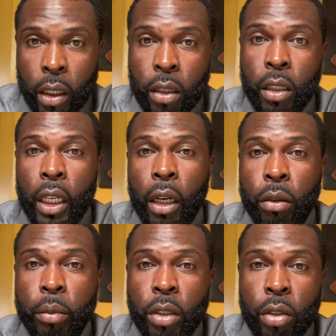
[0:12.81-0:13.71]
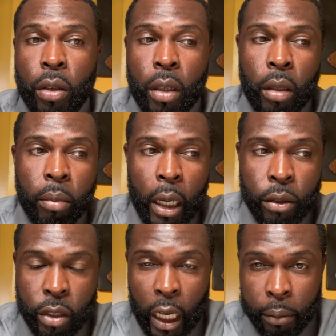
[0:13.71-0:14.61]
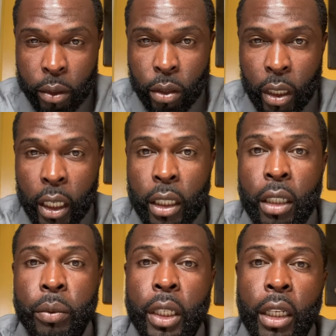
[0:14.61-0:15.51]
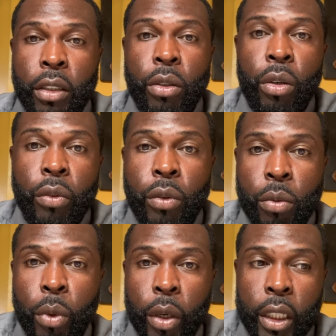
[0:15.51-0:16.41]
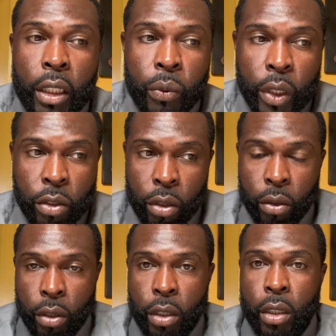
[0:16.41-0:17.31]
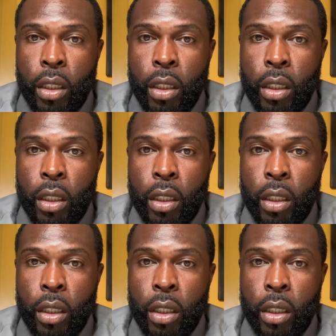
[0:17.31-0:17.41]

Today I will be talking about chapter 9 that we had to go over with marketing research.